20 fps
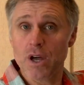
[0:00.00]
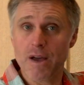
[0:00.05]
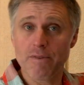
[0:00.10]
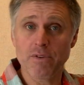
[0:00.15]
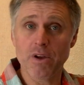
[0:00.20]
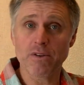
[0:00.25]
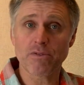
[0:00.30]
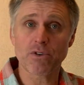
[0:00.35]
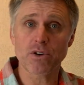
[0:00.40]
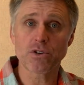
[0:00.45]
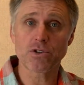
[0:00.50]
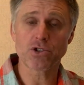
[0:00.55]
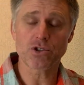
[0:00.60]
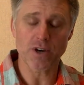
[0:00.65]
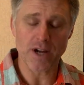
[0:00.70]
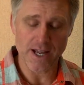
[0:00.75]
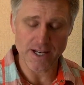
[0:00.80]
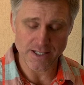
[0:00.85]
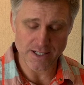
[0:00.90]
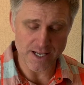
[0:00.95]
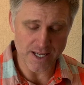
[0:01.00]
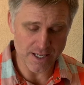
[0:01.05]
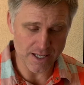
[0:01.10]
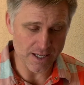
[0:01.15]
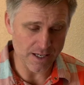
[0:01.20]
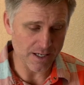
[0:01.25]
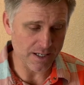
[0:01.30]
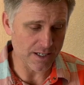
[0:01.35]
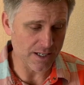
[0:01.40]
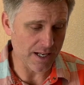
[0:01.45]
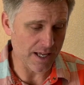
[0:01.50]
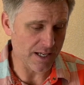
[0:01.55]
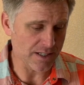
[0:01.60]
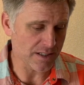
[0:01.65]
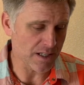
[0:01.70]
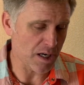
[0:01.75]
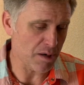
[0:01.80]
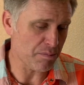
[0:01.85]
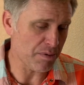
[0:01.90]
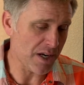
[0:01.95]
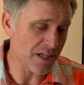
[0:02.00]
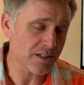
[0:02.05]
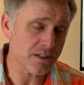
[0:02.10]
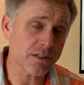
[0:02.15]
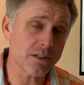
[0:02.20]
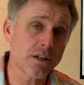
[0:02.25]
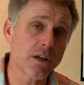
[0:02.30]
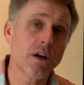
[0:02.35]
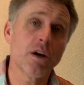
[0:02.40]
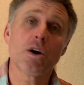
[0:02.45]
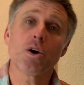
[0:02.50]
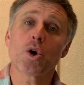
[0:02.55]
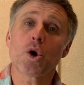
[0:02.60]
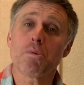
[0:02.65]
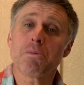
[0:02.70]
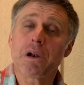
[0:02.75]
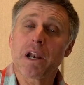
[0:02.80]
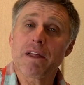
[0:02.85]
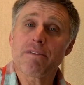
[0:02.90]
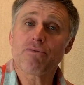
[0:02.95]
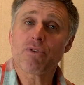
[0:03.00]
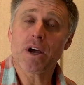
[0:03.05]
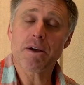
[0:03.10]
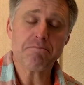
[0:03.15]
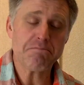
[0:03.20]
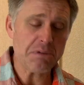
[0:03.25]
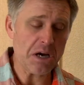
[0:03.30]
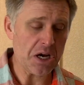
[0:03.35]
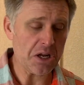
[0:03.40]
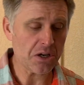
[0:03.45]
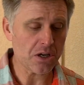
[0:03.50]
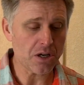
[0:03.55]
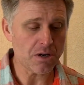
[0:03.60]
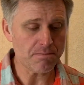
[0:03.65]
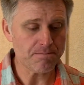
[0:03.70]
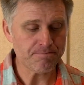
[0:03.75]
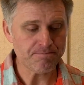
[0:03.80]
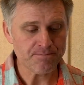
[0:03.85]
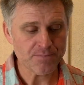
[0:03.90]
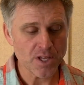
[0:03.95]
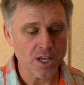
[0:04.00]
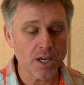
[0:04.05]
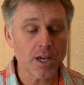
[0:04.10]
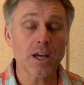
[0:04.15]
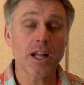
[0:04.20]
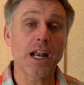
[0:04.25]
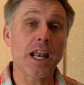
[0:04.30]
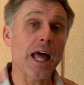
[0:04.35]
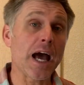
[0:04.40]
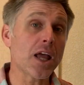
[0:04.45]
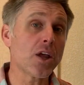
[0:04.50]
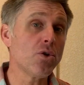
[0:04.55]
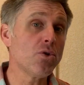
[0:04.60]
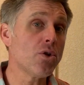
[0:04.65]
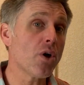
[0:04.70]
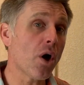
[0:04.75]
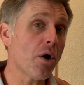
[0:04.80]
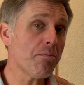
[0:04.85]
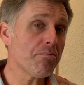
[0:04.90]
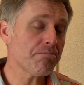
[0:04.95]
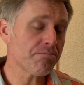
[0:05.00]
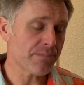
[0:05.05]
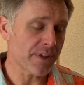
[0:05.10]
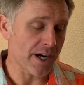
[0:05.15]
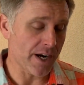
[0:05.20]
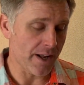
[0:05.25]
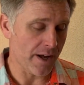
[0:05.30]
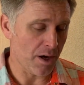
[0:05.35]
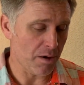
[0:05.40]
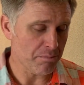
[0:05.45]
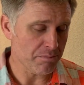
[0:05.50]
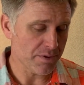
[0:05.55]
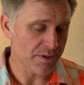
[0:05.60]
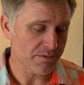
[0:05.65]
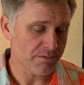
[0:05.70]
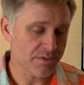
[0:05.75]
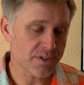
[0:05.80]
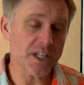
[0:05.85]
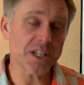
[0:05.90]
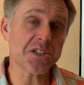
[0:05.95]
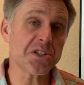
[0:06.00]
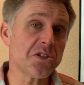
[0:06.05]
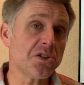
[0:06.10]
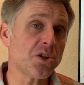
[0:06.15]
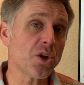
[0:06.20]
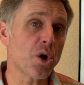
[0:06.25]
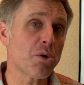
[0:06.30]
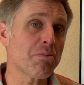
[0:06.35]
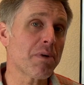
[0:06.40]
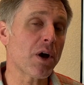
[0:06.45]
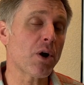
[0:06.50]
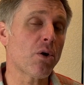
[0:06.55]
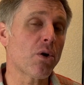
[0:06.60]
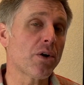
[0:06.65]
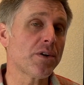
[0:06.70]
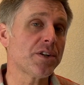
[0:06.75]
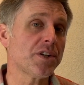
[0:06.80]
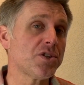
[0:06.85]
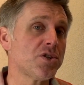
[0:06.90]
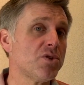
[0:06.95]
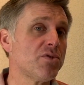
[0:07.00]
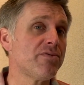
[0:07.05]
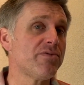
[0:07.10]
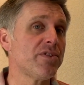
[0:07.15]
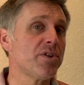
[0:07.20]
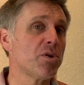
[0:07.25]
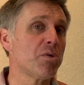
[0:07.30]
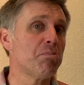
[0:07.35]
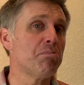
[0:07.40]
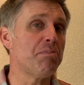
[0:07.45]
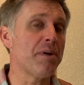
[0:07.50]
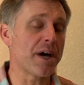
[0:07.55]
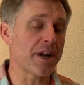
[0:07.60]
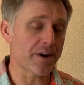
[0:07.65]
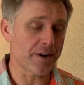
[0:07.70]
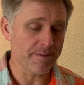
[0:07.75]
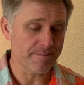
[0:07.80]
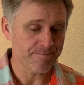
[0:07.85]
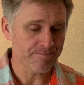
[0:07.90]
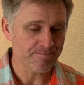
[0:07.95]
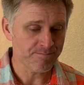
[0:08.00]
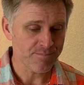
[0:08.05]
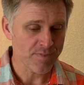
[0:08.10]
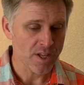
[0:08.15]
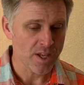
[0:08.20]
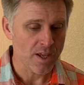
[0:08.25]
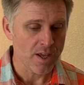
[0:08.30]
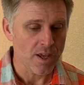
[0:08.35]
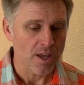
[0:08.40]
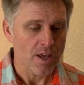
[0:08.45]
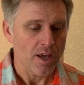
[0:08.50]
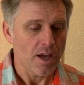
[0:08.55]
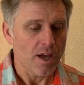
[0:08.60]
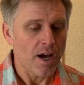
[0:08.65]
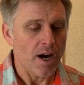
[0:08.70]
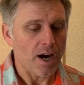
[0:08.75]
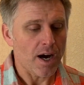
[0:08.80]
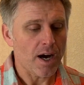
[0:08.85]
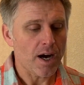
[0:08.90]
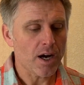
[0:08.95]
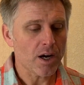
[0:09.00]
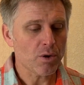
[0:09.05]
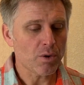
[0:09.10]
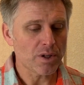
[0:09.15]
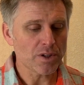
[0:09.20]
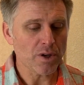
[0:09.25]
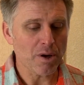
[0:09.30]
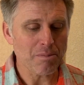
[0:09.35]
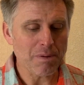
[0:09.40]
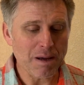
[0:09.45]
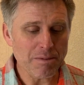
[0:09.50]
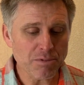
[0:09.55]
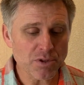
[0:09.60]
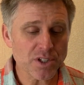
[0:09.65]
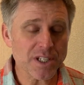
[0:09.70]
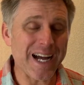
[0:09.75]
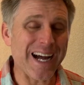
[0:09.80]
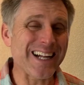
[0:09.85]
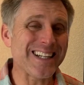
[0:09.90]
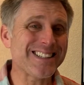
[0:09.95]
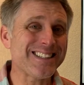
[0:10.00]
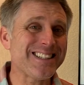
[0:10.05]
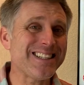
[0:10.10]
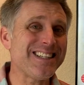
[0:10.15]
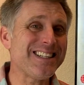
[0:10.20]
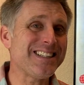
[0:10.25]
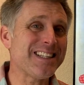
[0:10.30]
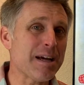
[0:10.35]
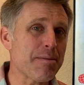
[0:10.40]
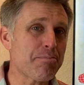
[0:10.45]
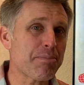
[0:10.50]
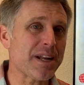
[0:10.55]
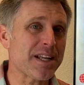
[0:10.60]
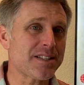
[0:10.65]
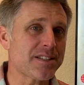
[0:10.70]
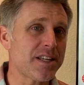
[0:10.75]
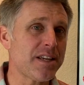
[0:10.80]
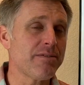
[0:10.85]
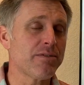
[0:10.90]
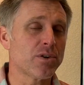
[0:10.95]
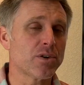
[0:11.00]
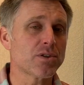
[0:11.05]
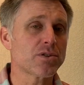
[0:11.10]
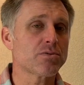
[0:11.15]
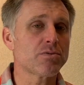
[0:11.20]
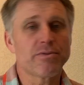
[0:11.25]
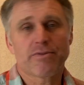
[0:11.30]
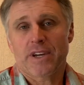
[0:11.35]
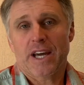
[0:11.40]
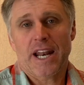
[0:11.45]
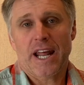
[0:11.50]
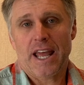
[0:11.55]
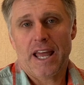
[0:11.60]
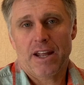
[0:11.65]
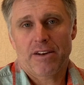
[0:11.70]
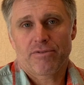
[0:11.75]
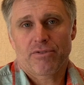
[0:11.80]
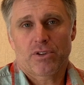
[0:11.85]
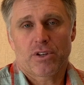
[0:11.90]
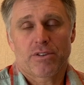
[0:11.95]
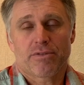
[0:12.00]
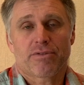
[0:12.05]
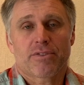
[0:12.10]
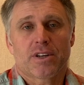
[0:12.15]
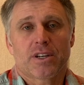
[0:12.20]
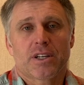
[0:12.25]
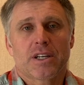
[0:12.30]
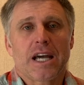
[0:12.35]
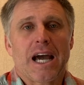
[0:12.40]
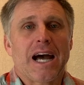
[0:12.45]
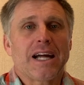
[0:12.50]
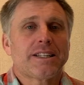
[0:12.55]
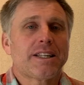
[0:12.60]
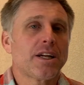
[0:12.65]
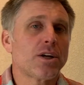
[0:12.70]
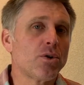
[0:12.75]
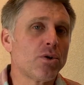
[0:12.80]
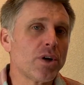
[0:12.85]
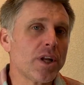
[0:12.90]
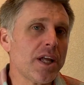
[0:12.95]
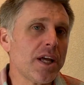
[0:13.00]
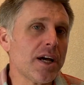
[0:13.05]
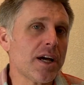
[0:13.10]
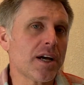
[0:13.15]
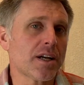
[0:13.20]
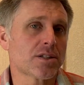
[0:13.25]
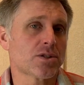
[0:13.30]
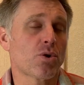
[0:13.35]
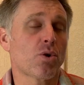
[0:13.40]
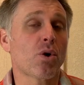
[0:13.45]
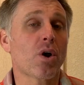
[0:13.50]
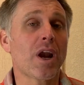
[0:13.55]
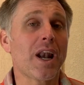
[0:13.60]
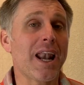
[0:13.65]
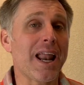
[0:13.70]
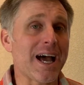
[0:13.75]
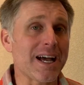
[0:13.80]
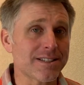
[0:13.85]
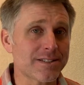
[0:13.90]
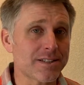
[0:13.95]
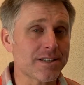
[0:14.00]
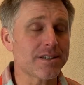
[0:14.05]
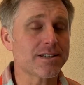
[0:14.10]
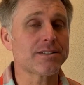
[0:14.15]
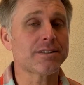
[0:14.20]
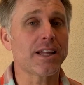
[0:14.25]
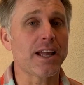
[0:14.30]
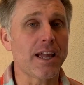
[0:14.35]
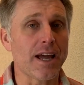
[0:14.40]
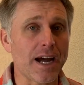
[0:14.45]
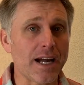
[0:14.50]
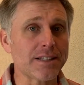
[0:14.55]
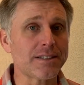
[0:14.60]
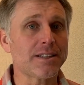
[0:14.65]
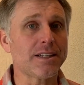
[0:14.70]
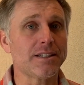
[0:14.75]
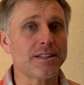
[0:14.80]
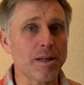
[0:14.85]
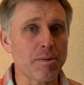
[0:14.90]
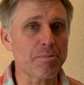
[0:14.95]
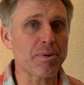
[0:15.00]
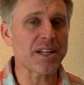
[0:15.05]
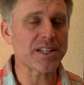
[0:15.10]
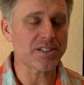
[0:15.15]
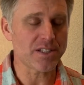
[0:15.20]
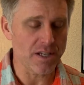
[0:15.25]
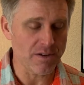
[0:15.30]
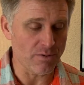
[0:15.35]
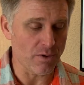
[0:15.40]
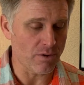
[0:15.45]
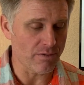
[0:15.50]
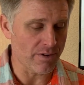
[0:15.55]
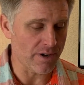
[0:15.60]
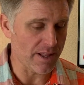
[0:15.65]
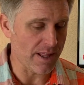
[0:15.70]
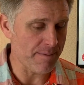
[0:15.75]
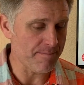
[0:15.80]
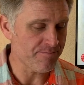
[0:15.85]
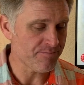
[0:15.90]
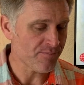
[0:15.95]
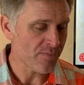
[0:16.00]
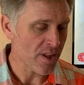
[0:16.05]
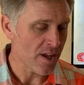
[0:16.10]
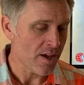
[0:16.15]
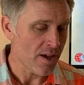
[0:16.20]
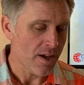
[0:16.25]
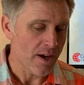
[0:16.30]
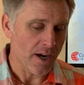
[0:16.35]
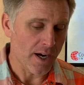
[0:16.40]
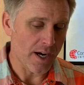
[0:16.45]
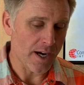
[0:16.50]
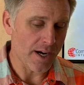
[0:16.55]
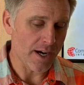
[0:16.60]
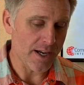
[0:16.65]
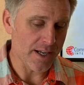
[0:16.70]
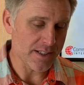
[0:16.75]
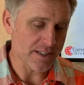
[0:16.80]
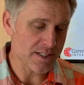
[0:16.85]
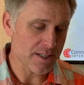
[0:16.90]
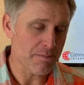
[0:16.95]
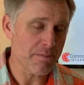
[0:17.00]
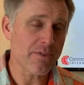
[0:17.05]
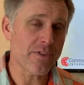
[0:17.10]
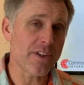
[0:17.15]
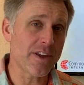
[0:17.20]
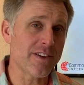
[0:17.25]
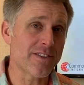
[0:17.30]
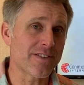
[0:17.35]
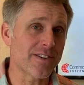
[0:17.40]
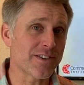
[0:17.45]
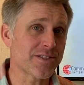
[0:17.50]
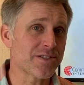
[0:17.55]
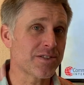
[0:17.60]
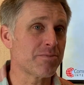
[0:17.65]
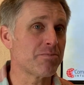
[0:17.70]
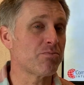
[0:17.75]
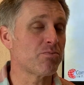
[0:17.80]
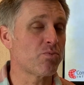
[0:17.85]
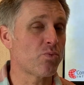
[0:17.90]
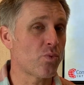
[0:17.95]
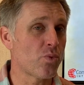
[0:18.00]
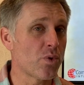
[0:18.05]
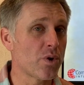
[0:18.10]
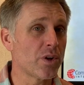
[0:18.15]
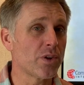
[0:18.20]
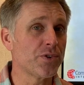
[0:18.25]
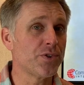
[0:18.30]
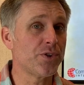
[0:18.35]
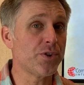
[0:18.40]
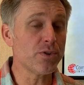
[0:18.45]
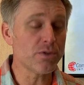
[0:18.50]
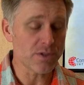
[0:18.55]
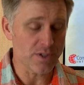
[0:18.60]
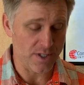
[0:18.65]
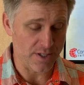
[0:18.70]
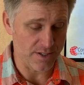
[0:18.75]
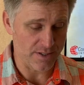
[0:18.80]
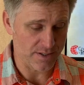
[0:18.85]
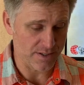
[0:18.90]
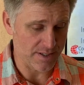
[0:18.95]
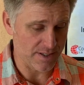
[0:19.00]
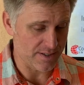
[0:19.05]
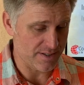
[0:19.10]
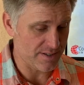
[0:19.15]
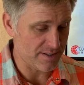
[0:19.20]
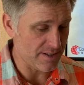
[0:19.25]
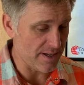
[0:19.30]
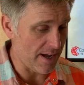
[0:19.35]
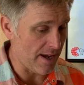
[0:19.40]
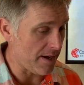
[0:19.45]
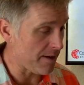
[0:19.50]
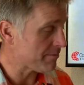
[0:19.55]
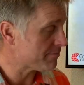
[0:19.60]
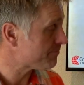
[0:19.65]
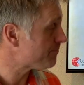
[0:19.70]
Have you ever tried taking an antidepressant? ¿Cómo le fue? How'd it go? ¿Le ayudó? Did it help? ¿Se sintió mejor? Did you feel better? Cuando hablamos antidepresivos, we've got a handful of categorías o clases de antidepresivo, ¿verdad? And some of these are some real doozies to say.